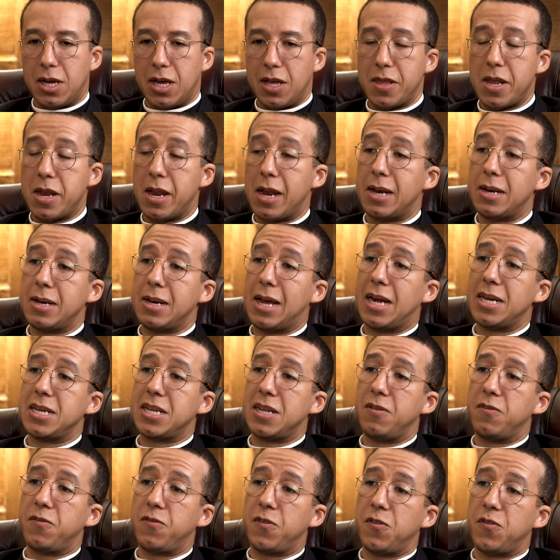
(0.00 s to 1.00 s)
And then in
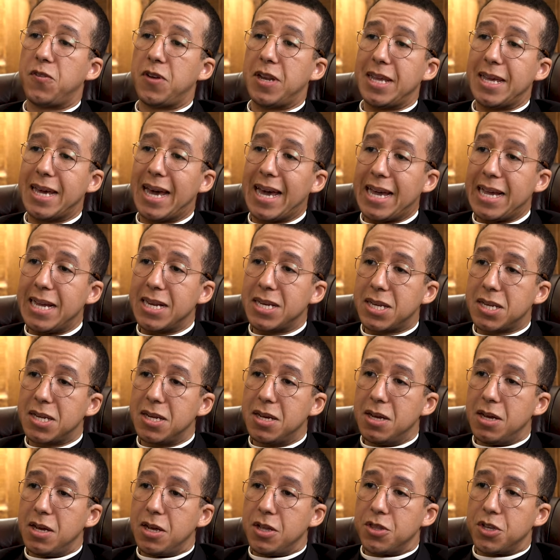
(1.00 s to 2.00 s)
1958,
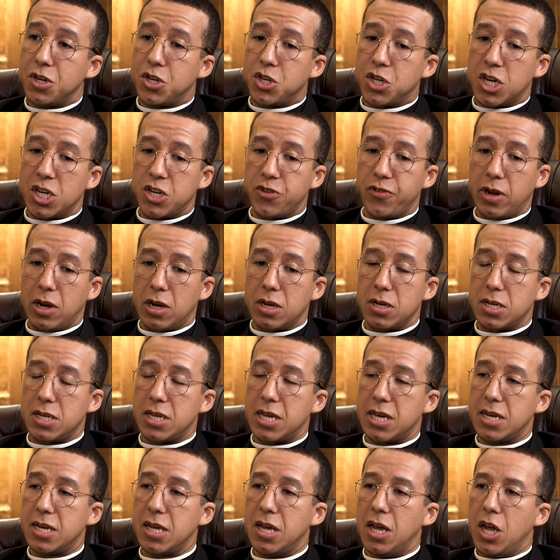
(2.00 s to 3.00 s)
the Church of England
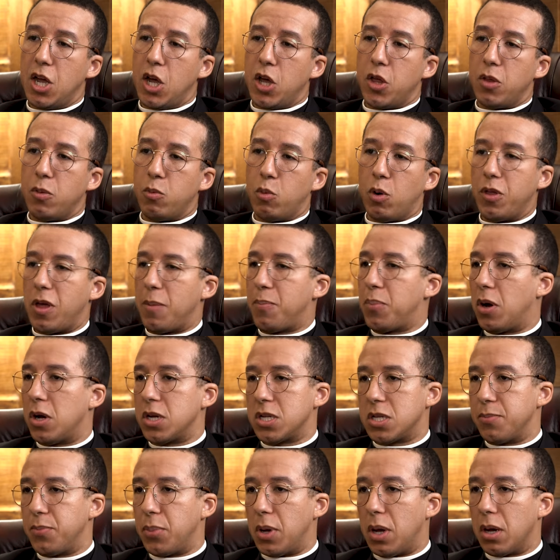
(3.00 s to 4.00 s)
said, well, they passed
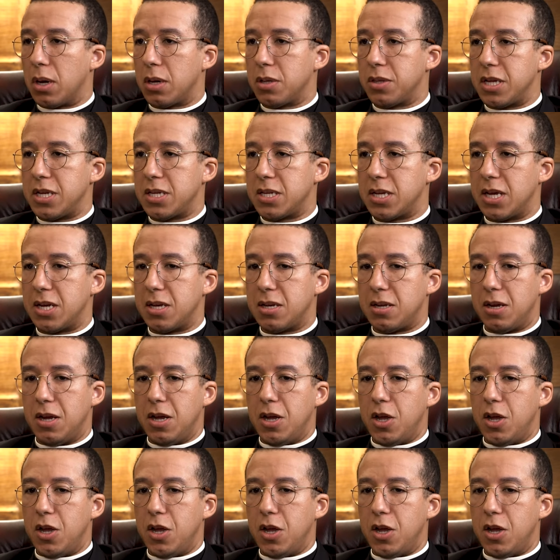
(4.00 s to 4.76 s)
the buck. They said,